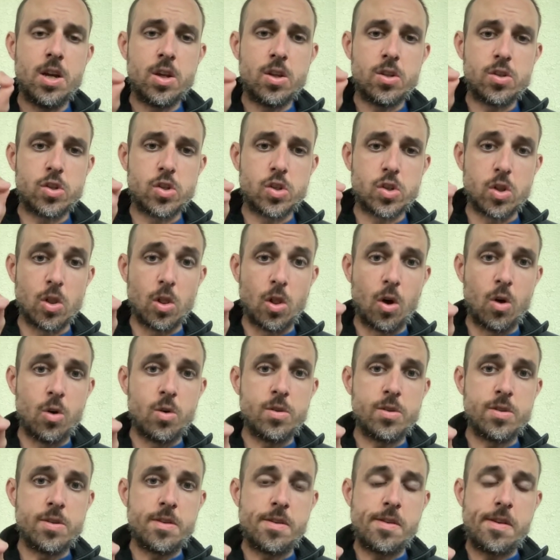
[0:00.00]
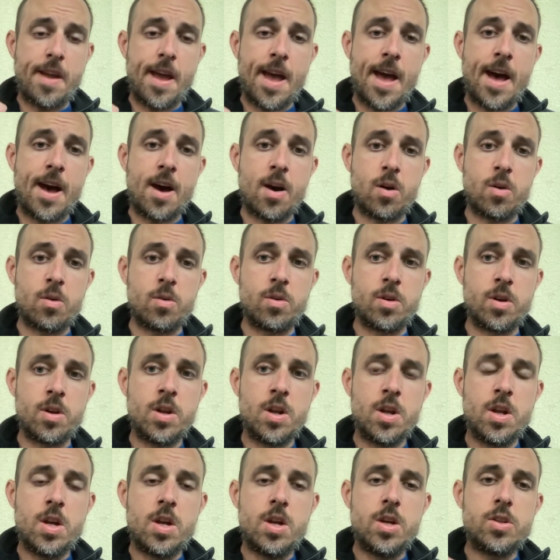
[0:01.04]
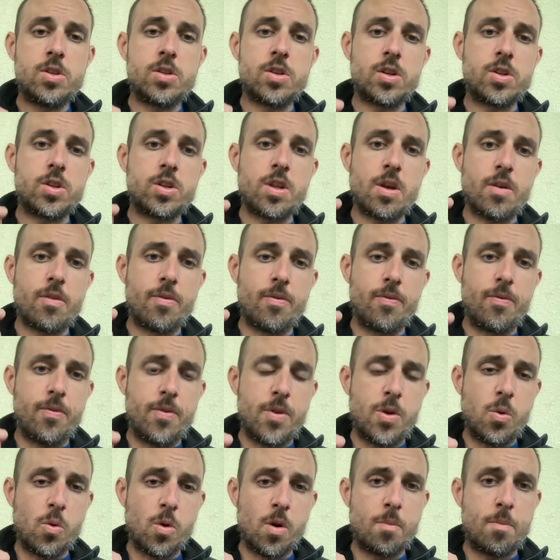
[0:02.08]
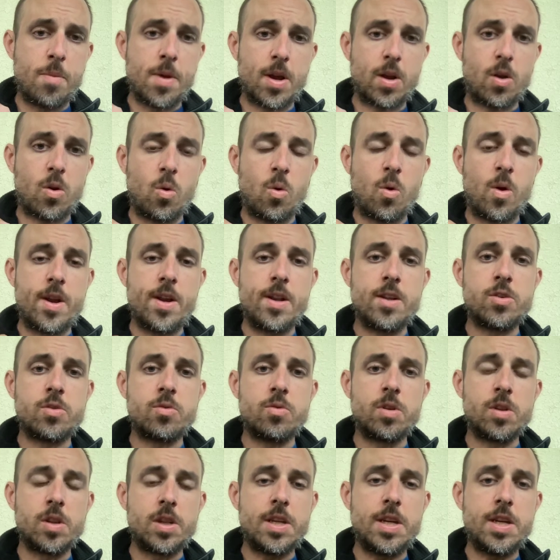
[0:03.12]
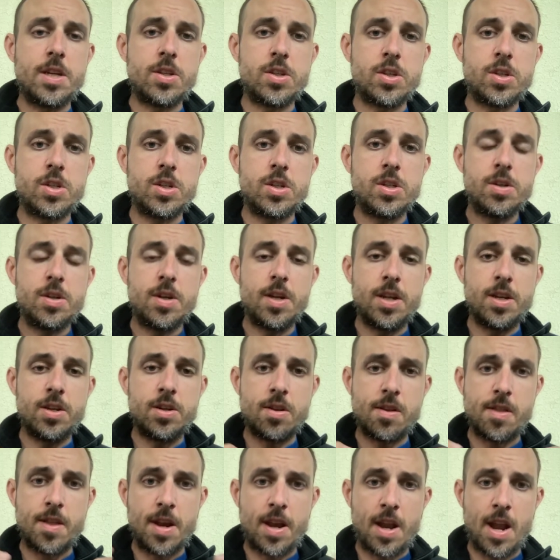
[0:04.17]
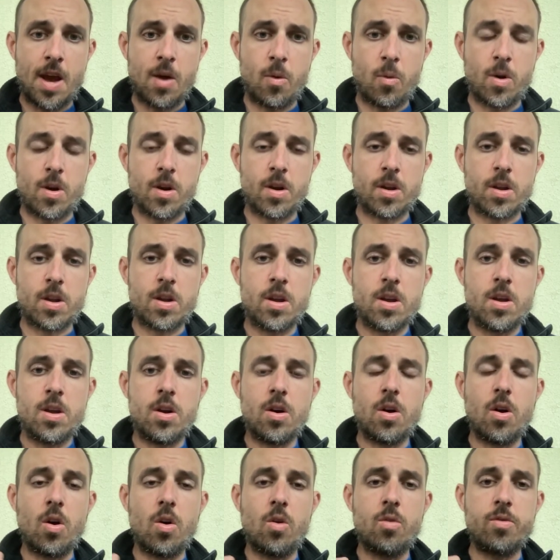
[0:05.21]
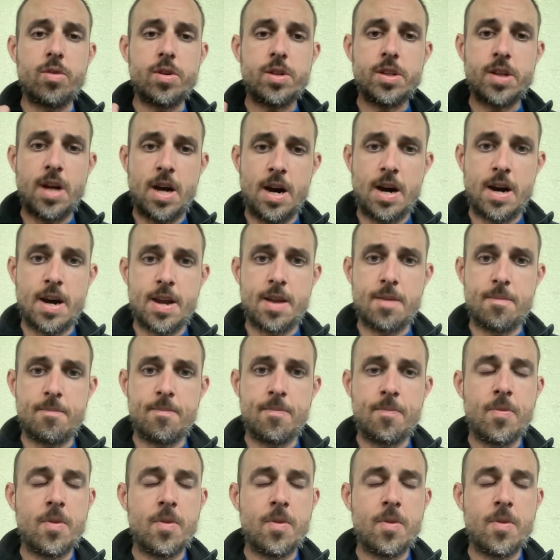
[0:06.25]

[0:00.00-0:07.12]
slows down such that fewer Bitcoin is released into the network over time.